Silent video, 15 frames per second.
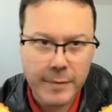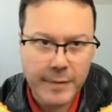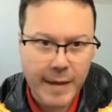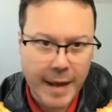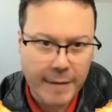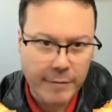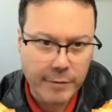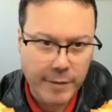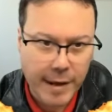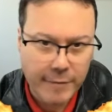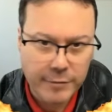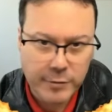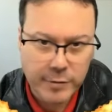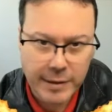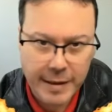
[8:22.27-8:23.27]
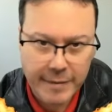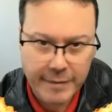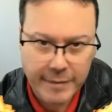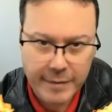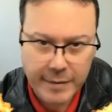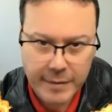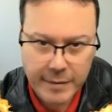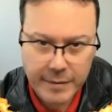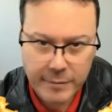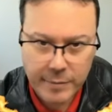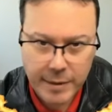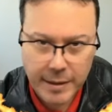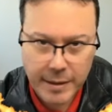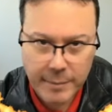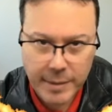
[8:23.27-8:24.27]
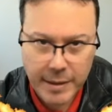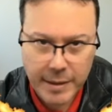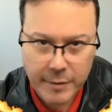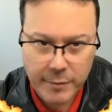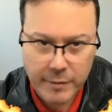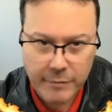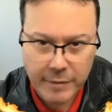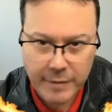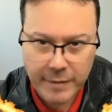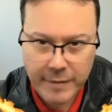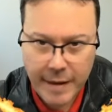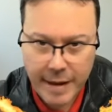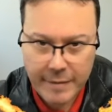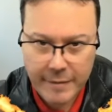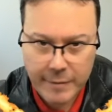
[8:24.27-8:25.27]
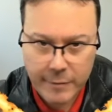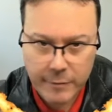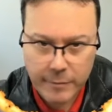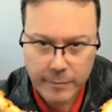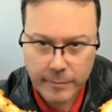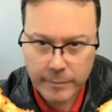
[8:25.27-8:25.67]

7. We have 3 lands here. We can begin with Assassin.